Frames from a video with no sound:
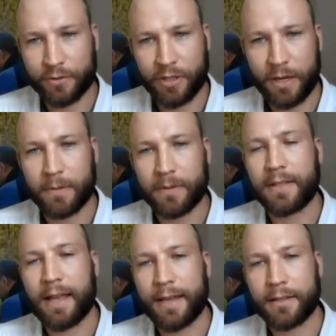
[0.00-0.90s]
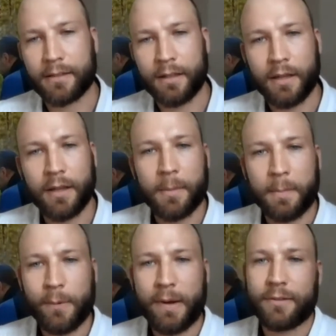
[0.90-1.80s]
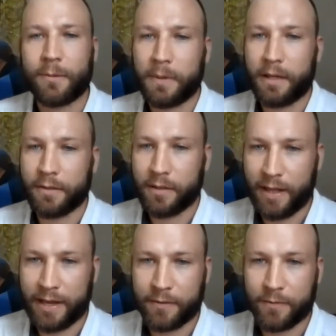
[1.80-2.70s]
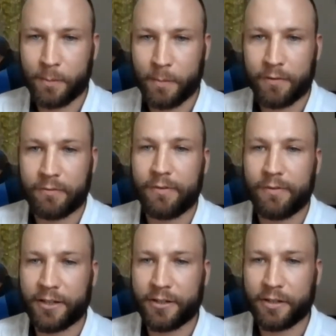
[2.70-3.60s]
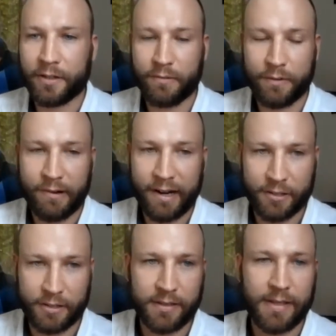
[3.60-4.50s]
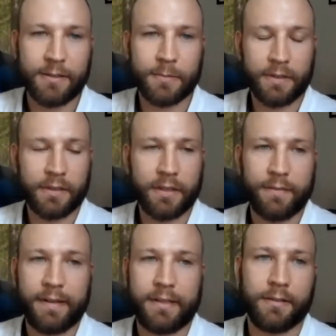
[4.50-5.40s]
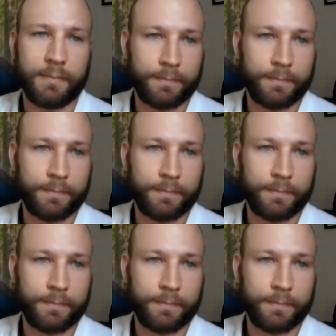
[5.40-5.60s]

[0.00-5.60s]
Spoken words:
shape and size. P waves can be utilized for both reflection and refraction seismic surveys.